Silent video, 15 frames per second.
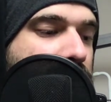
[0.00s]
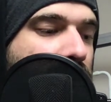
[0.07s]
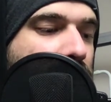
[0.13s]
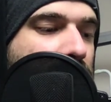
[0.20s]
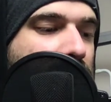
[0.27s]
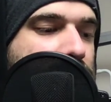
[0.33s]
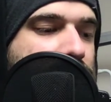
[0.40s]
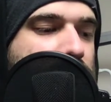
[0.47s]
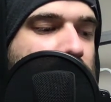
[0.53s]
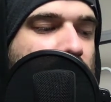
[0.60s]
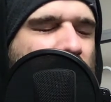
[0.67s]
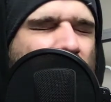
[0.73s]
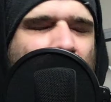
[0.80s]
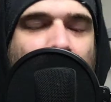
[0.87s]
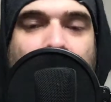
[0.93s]
on my relationship?
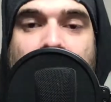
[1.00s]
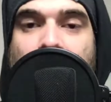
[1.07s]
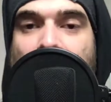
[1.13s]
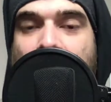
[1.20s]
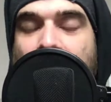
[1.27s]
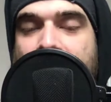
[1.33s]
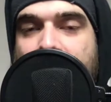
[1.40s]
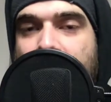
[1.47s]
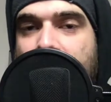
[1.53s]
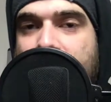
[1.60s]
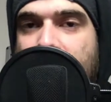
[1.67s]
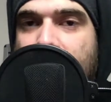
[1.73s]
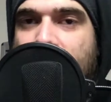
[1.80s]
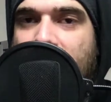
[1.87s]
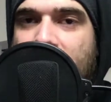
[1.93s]
Okay, in regards to your
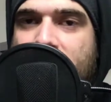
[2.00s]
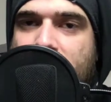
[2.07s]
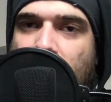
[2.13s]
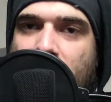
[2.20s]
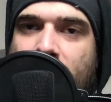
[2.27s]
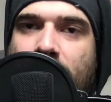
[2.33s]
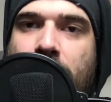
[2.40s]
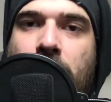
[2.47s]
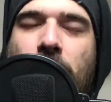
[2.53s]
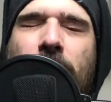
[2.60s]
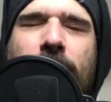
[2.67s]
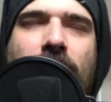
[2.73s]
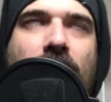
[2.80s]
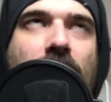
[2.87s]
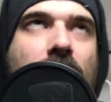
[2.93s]
social anxiety,
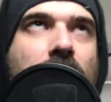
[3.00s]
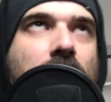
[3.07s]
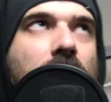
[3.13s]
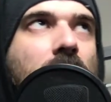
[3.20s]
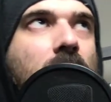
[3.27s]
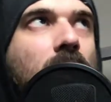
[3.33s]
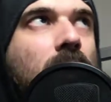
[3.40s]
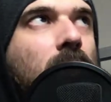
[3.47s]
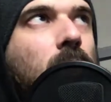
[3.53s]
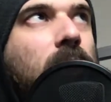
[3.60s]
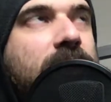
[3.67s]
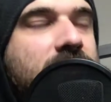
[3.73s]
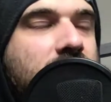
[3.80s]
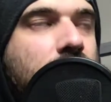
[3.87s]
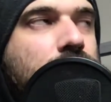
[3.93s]

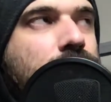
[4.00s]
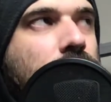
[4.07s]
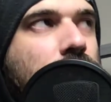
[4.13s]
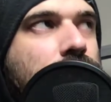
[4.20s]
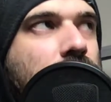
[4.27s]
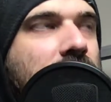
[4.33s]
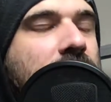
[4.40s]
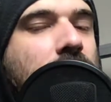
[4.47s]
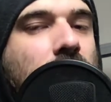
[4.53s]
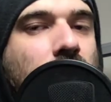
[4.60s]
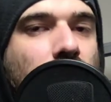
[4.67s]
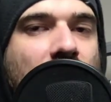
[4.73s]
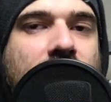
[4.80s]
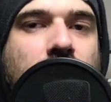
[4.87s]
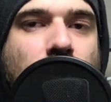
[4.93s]
Winston Churchill had a
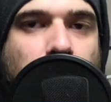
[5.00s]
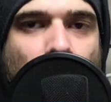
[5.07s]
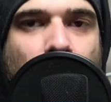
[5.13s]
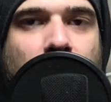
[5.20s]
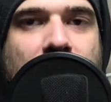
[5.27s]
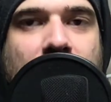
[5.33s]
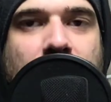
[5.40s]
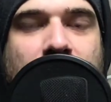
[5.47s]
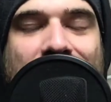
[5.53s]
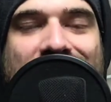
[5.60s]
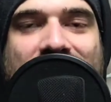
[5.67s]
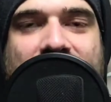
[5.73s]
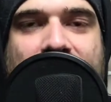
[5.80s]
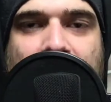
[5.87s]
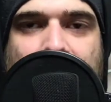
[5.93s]
great quote, and it
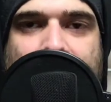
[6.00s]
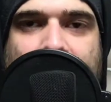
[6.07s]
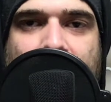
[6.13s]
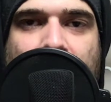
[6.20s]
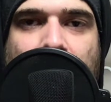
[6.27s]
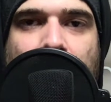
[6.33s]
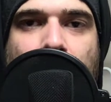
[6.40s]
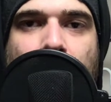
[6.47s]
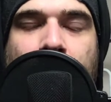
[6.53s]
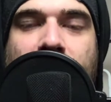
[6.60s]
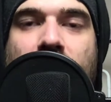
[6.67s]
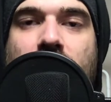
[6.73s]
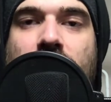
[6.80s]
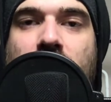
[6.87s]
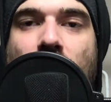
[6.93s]
is this
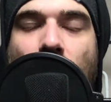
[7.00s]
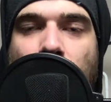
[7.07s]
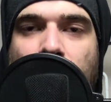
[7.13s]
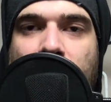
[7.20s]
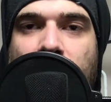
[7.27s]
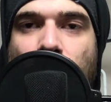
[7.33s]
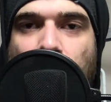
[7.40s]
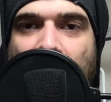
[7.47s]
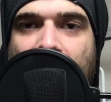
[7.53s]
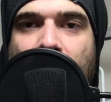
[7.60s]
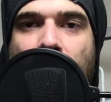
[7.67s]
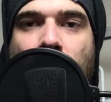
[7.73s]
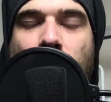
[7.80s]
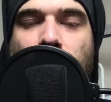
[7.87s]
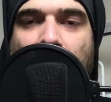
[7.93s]
The only way
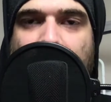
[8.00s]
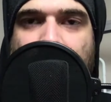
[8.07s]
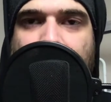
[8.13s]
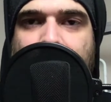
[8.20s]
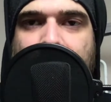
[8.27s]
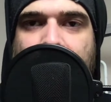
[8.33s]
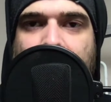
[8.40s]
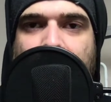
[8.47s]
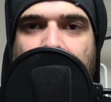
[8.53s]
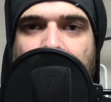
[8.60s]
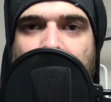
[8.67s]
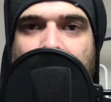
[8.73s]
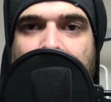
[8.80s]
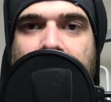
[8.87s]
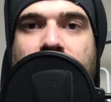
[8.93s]
around
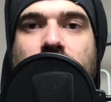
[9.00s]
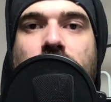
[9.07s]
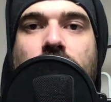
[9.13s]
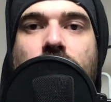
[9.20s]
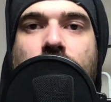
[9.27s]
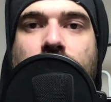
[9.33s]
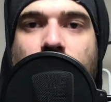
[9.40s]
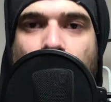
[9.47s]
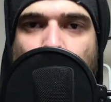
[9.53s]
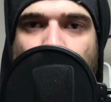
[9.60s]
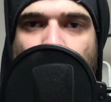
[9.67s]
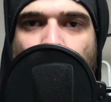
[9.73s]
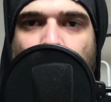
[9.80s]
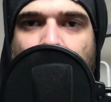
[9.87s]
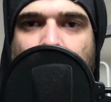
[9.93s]
is through.
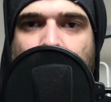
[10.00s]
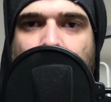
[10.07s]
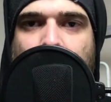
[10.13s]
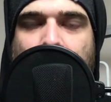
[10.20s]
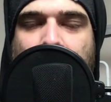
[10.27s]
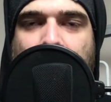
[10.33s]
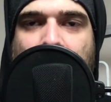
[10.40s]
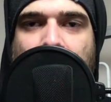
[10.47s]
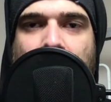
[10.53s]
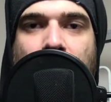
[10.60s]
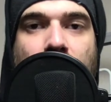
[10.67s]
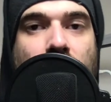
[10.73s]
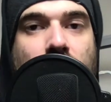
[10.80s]
Okay.